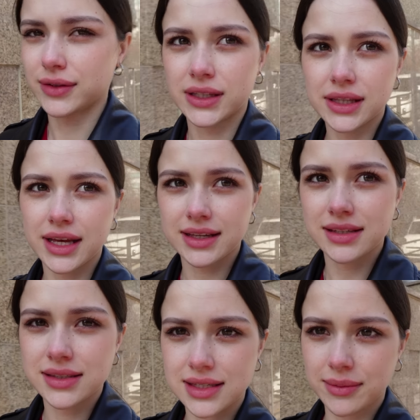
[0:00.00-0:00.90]
felt like
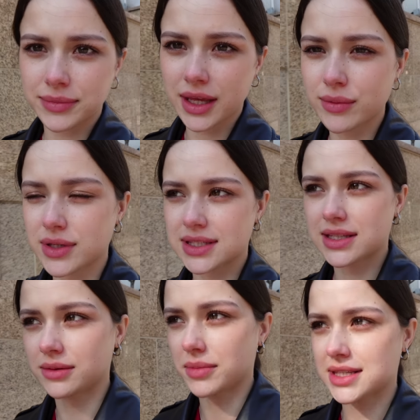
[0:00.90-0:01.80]
something was
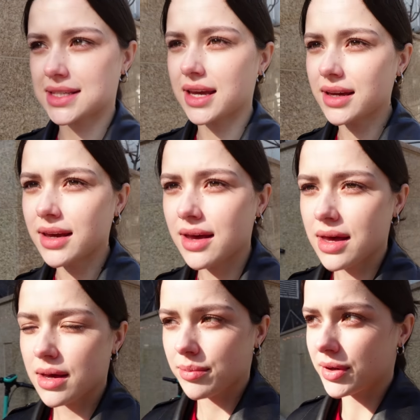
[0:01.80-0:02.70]
still missing.
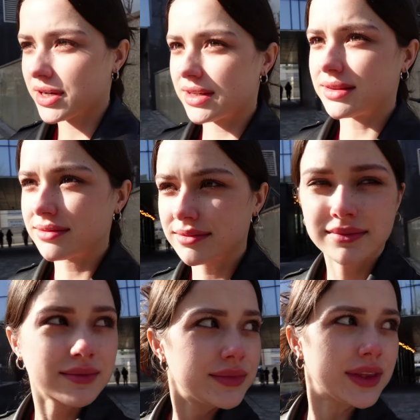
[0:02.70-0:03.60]
But
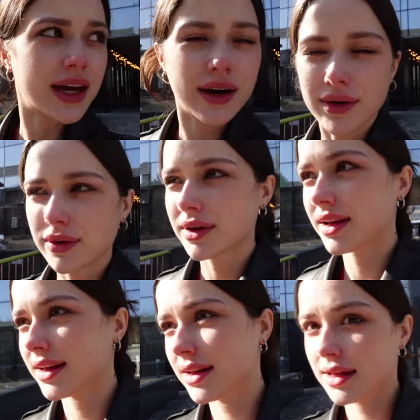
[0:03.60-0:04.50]
now
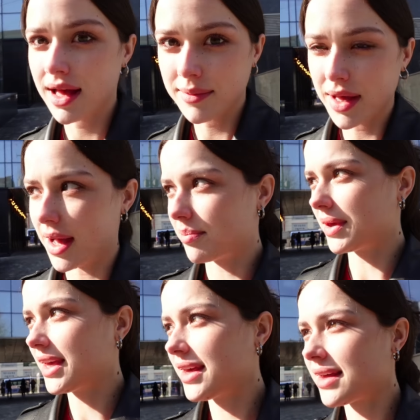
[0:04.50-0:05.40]
I'm
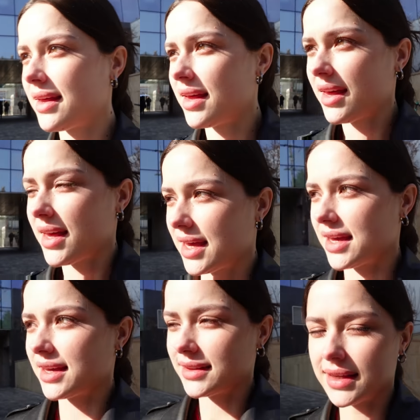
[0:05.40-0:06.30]
happy
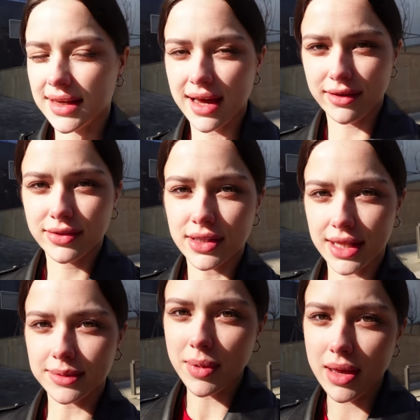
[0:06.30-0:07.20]
and I feel
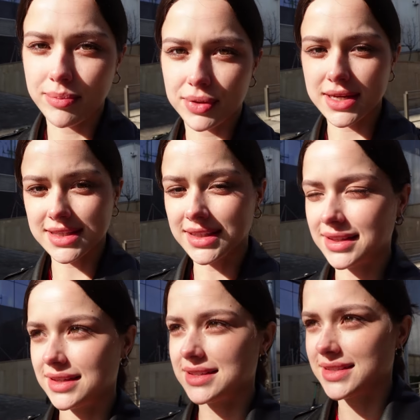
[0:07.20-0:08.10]
like my present
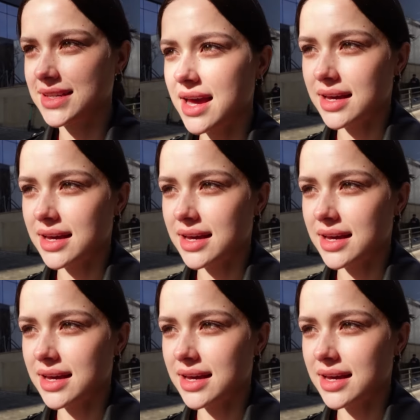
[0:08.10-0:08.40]
is